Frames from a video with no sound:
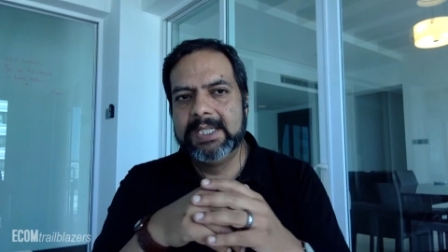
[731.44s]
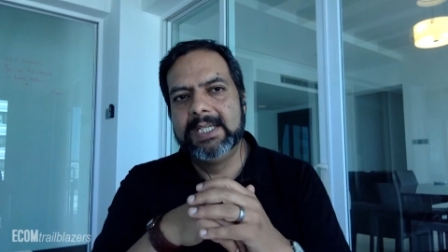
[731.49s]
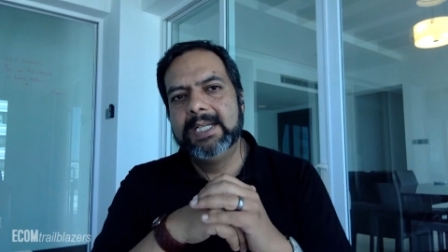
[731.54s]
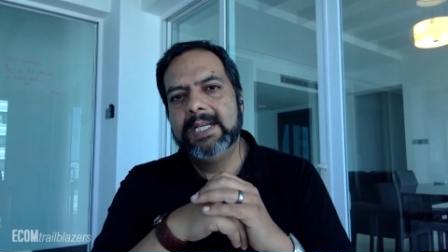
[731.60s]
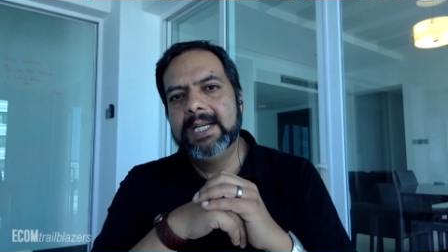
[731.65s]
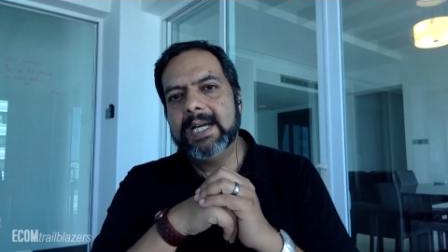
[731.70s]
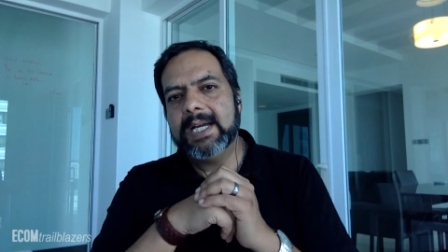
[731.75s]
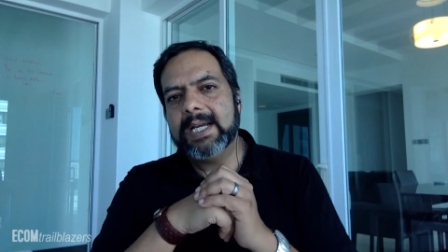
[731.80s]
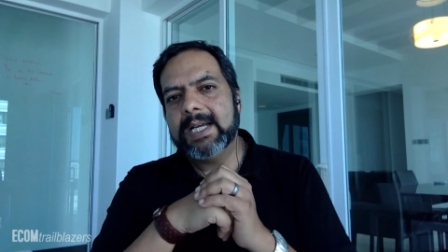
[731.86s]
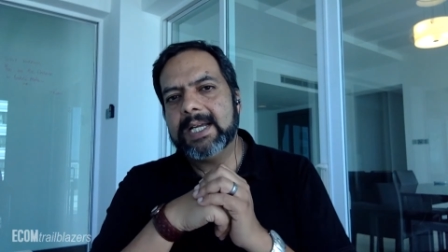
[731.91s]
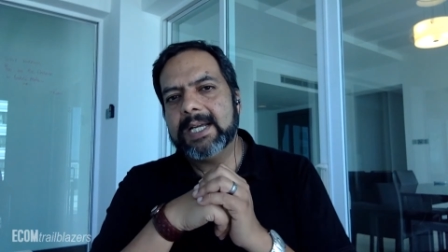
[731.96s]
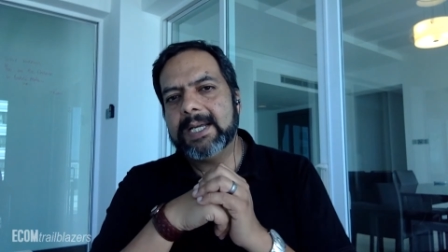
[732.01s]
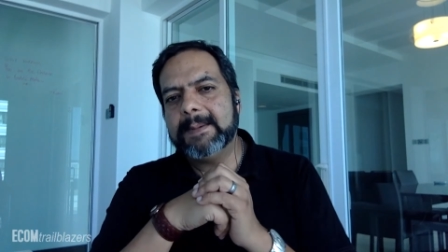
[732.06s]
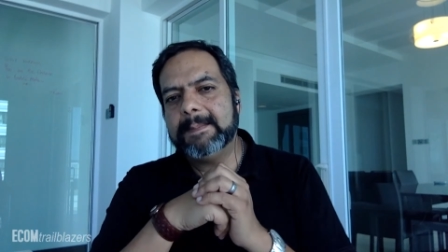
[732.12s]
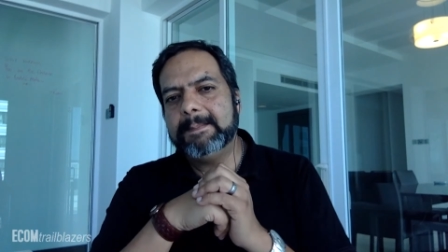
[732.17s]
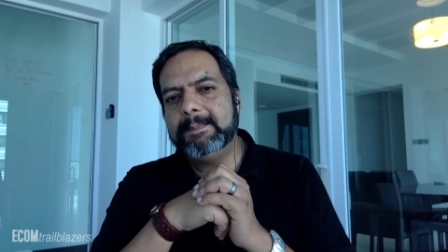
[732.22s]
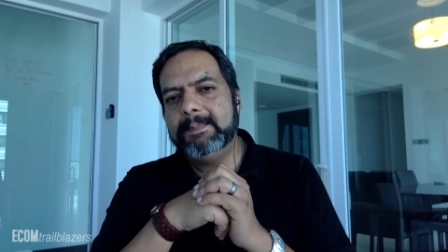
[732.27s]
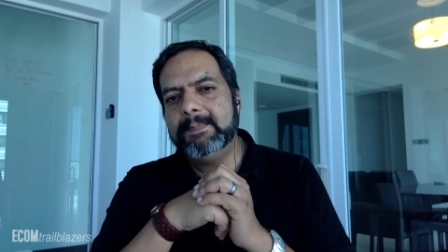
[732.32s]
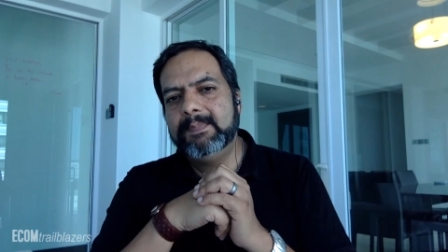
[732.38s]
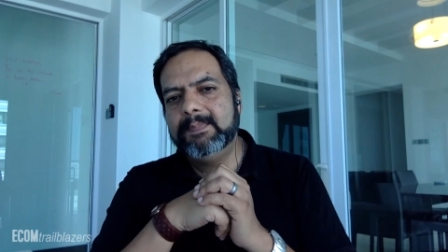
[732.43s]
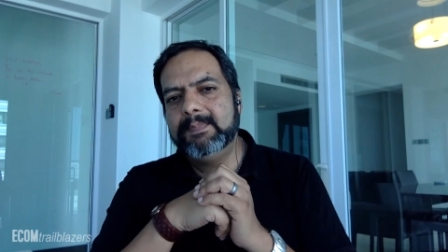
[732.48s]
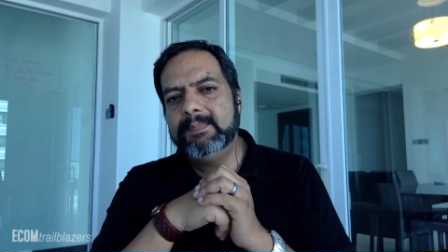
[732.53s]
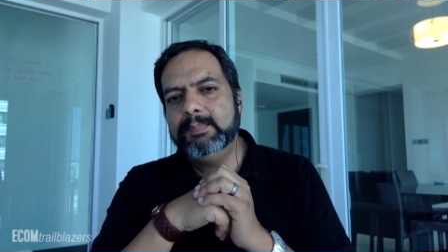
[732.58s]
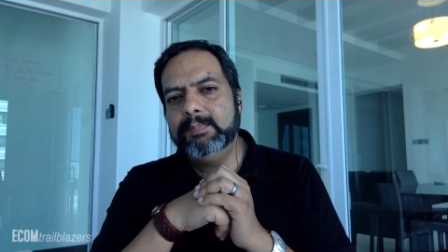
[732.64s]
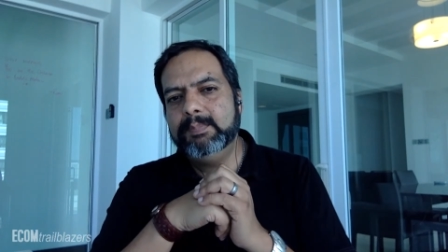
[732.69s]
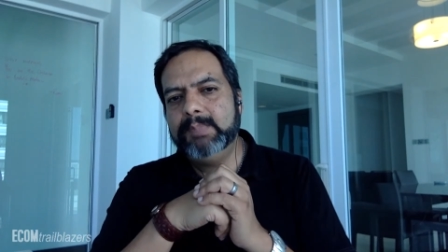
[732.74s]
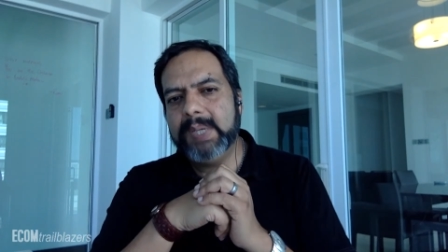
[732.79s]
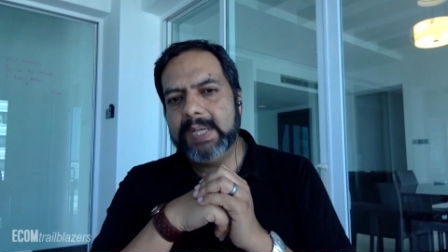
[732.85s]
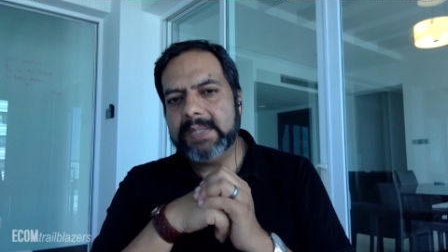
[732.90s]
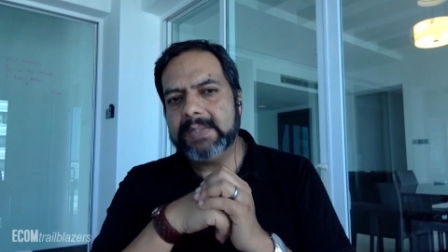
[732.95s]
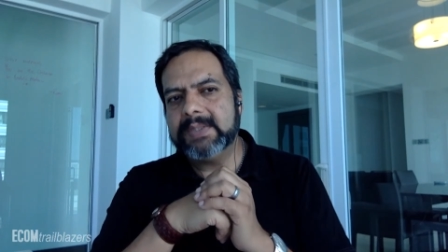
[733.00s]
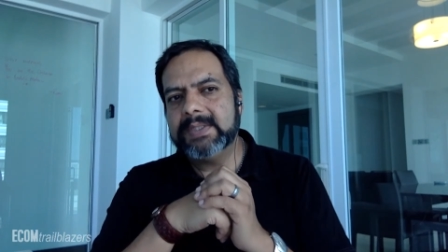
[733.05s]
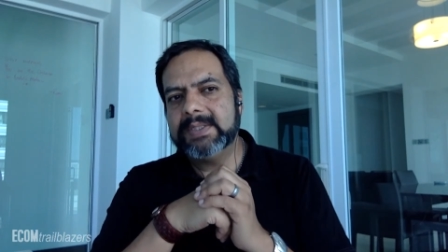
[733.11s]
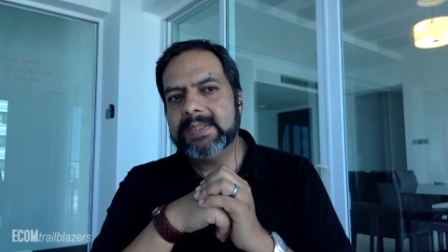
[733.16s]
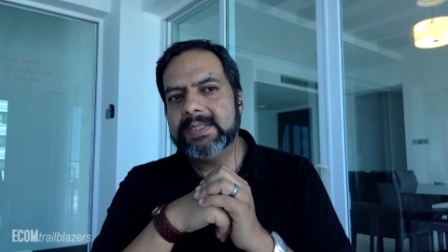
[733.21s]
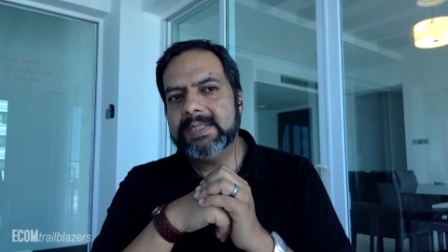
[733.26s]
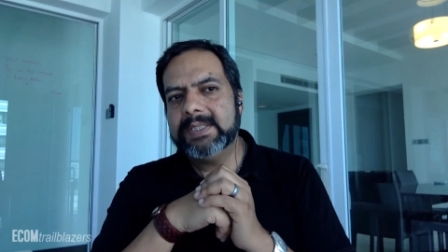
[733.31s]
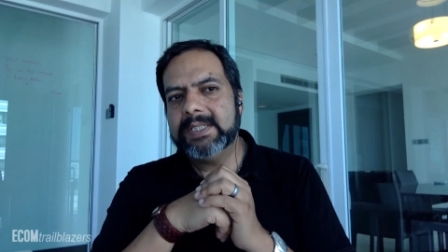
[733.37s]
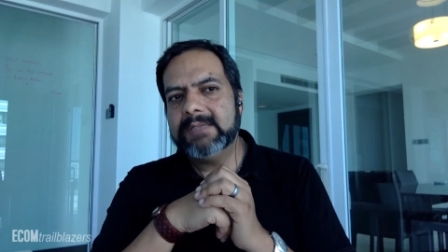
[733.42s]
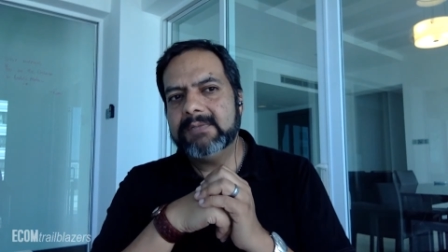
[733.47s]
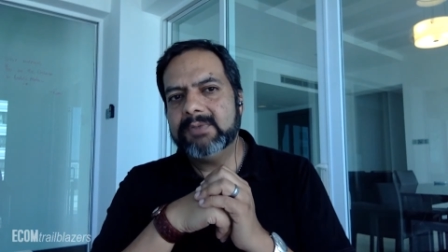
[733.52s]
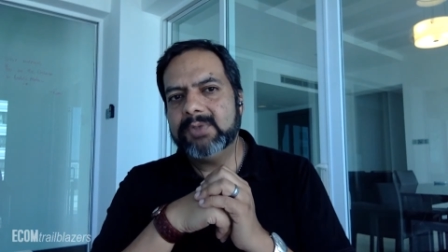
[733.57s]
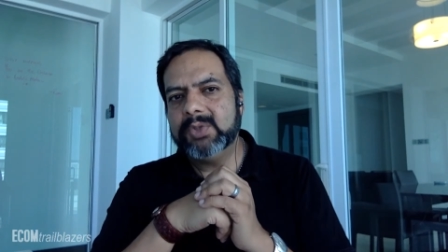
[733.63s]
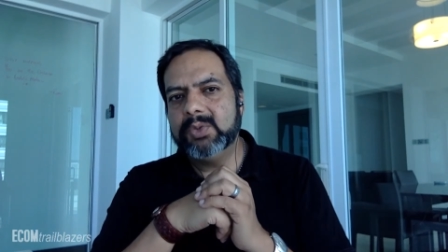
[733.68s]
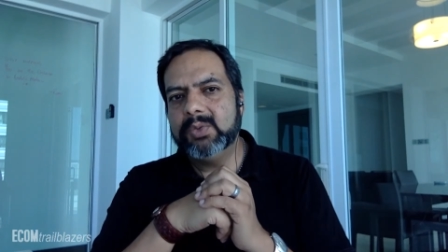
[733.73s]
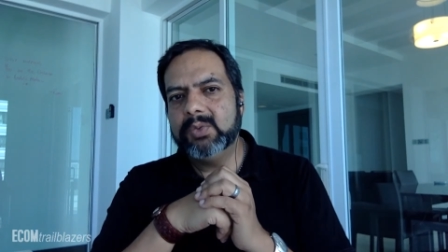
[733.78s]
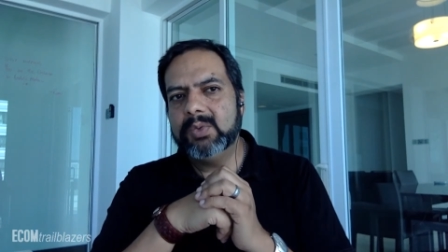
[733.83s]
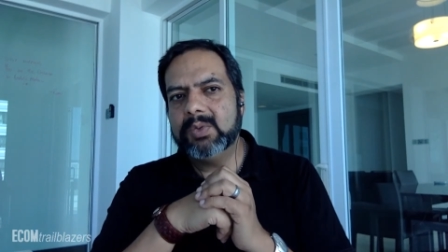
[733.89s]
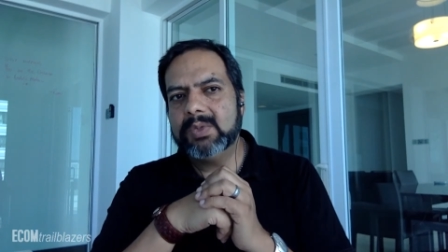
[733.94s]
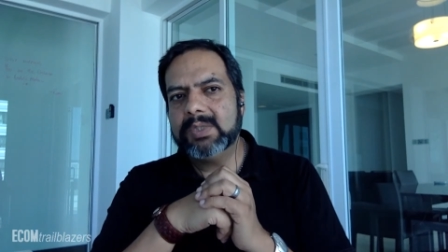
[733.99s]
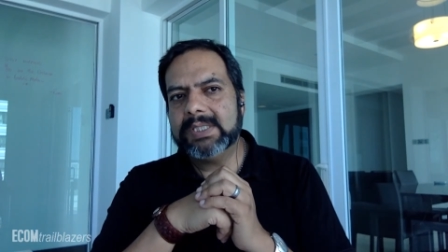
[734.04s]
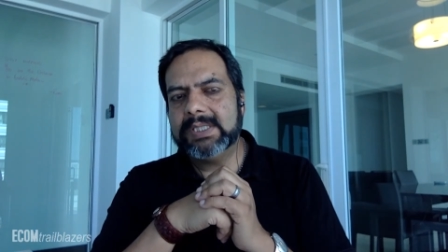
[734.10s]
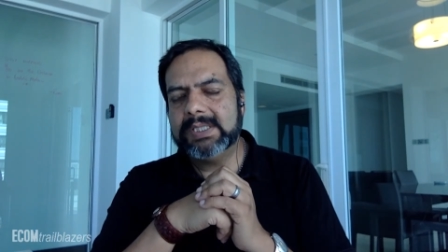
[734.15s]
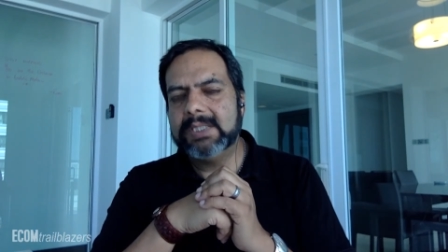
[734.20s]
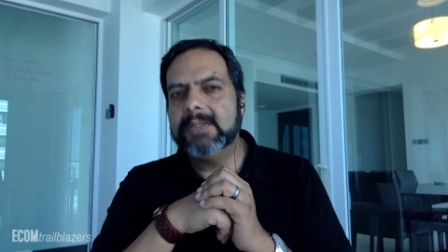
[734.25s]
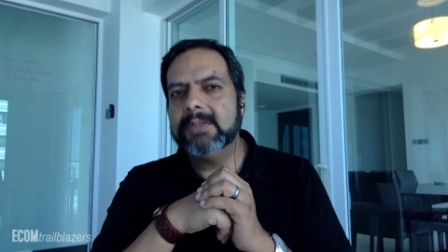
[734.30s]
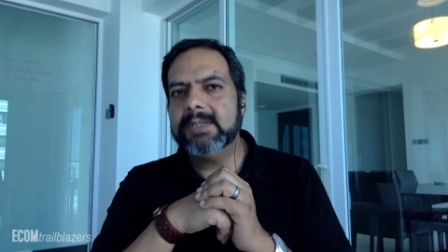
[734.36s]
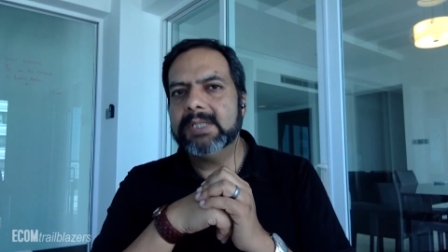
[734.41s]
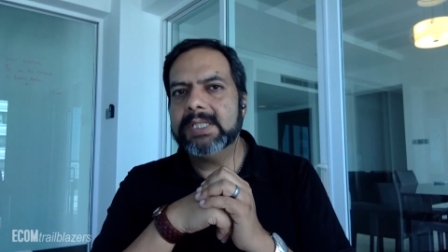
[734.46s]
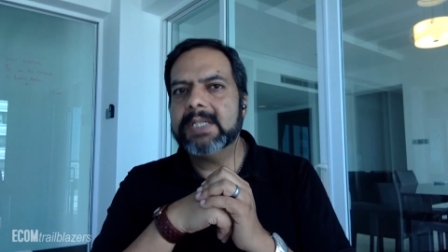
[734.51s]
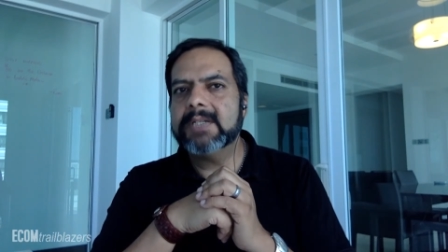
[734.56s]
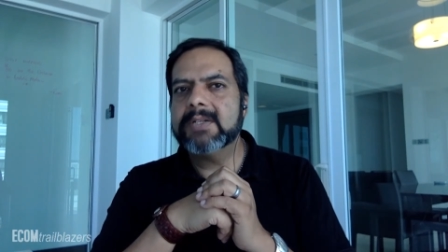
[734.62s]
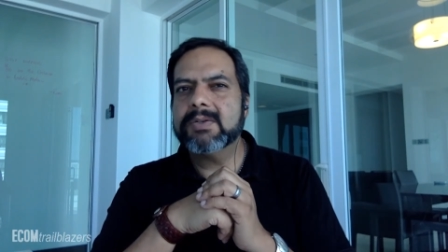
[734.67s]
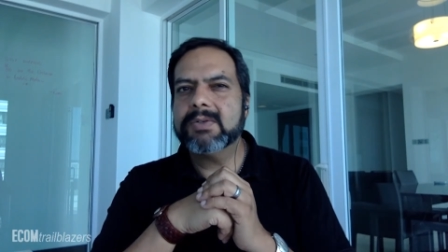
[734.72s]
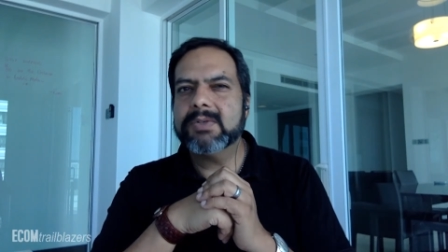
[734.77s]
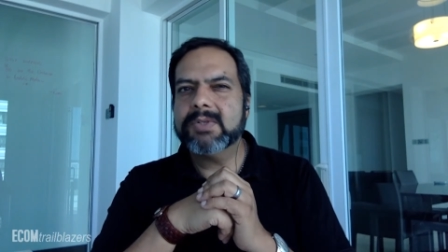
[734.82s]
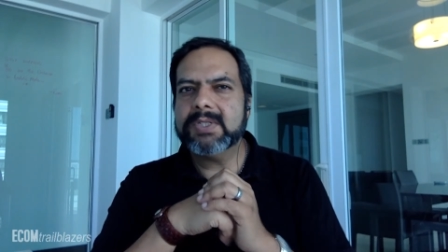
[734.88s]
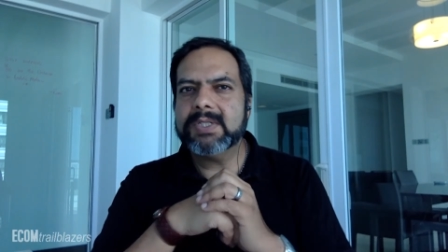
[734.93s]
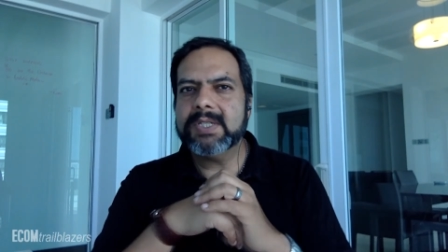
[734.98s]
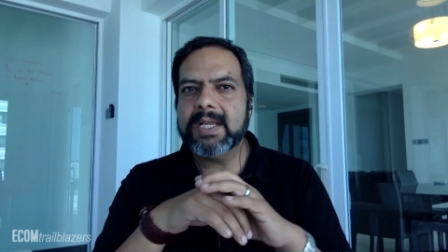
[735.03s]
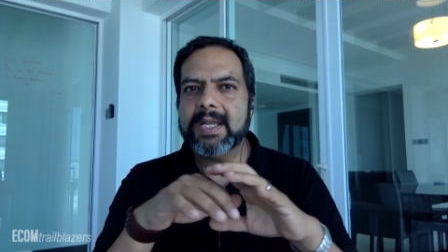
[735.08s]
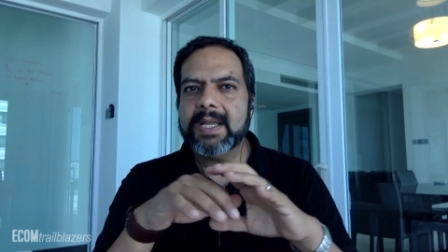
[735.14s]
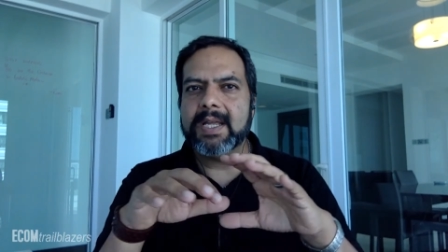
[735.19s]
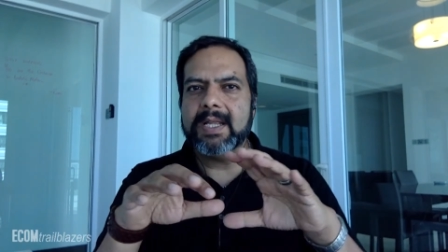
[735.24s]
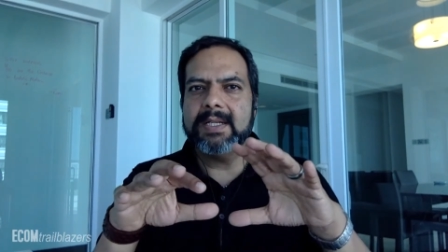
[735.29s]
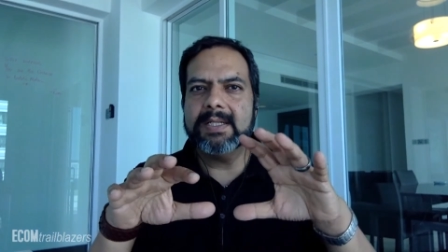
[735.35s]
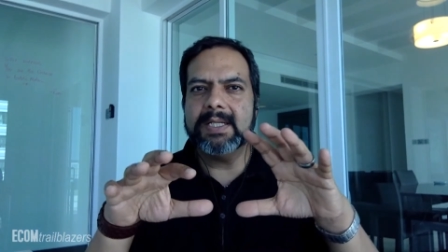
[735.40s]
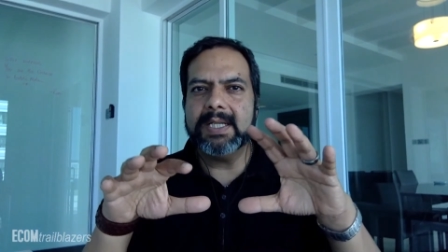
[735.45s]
But if you clearly understand